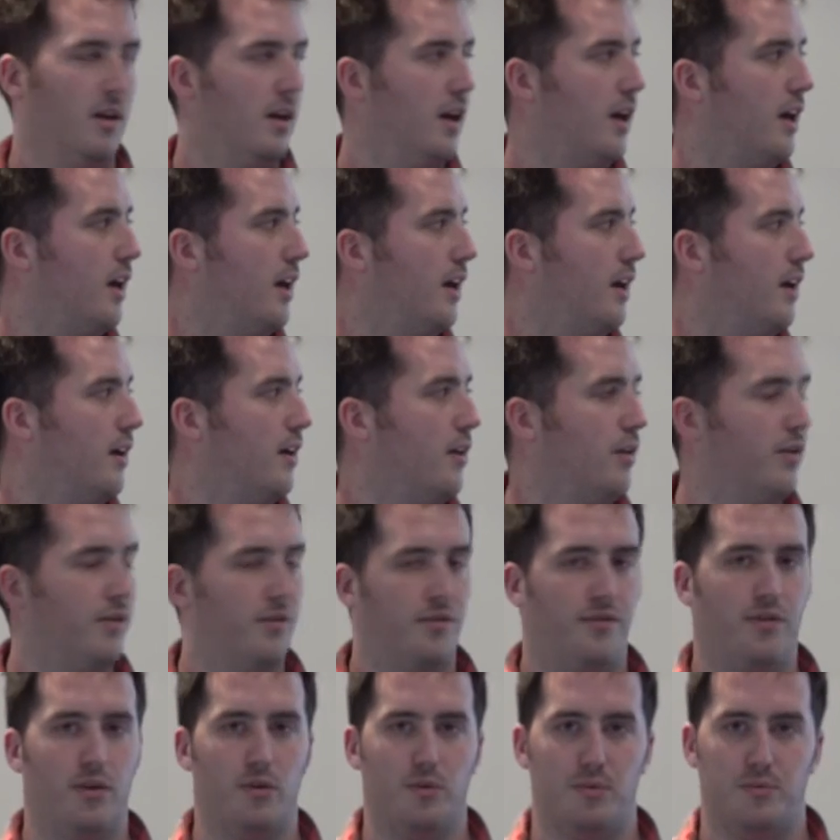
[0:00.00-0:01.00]
on a
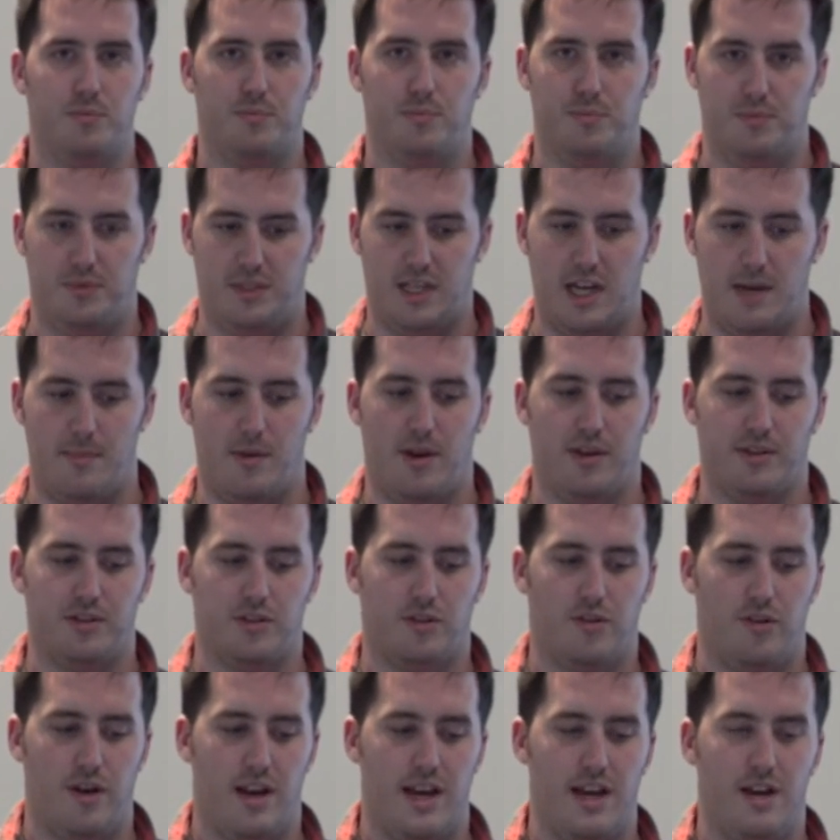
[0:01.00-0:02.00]
full cinema
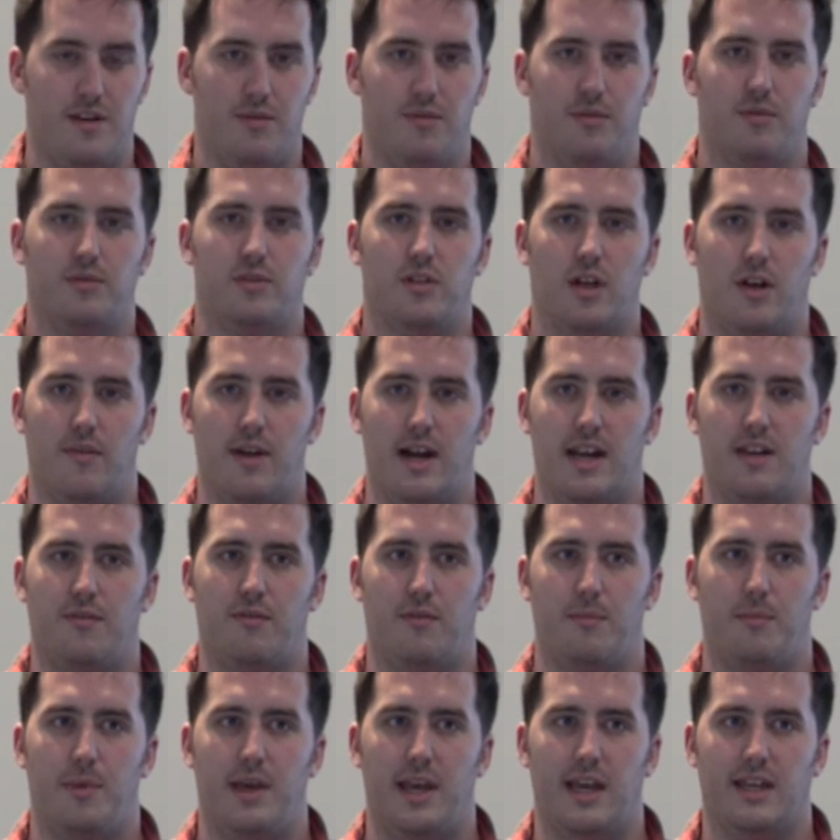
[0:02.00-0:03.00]
screen directly
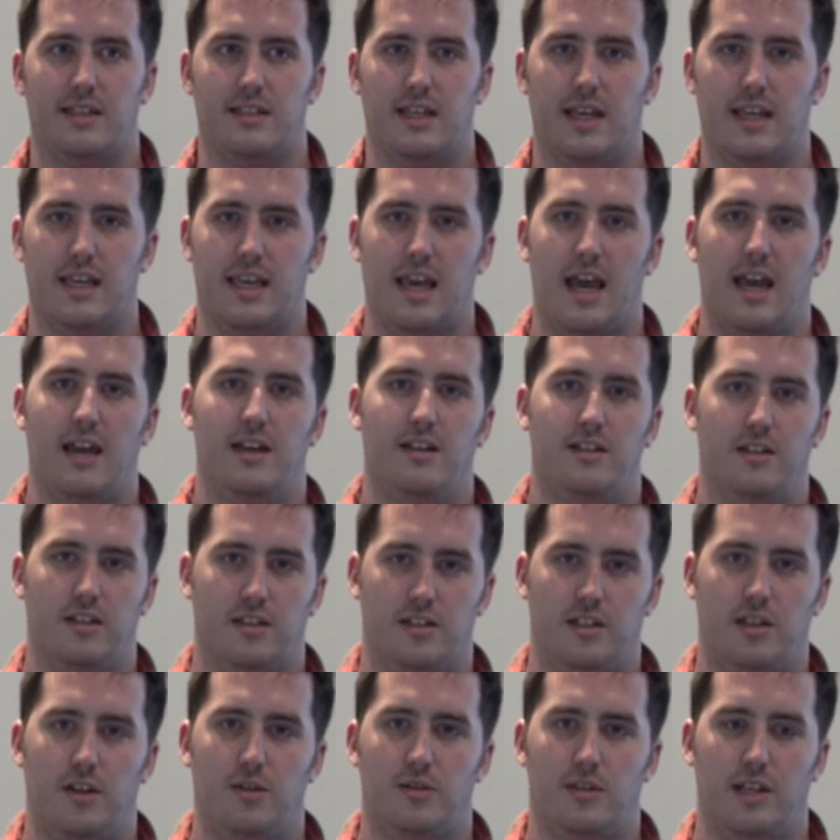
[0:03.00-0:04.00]
from PIX, again
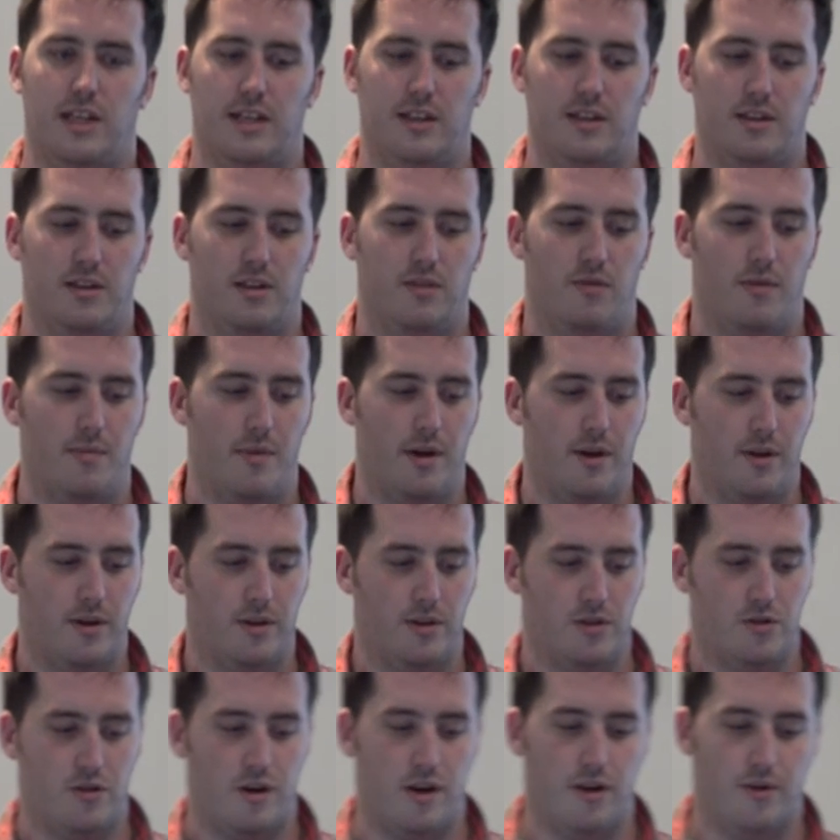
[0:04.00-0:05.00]
just using the remote
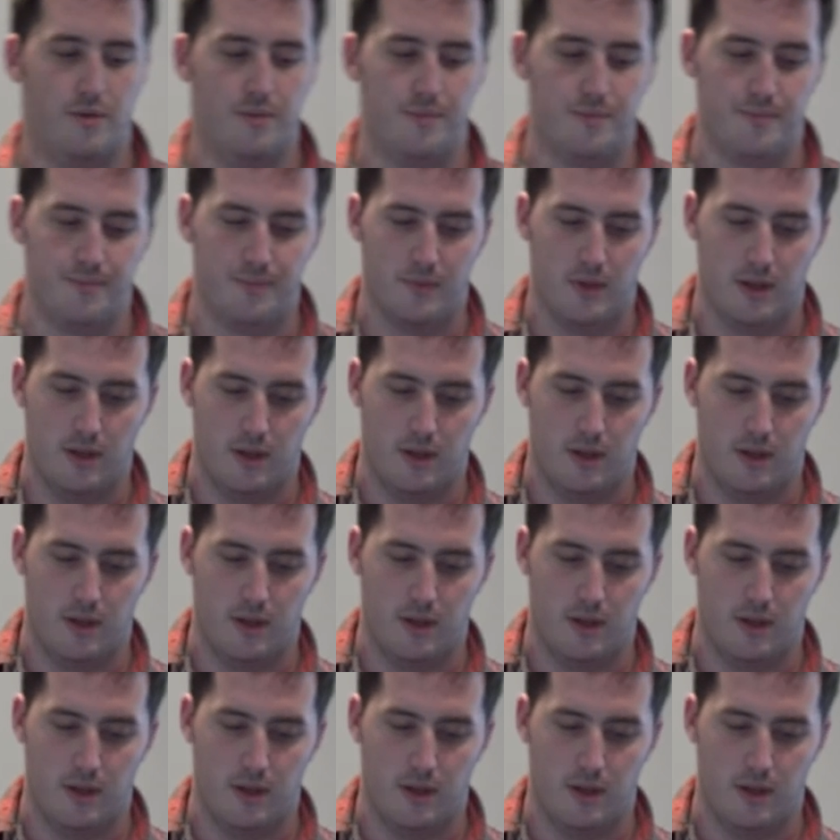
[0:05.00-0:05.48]
control.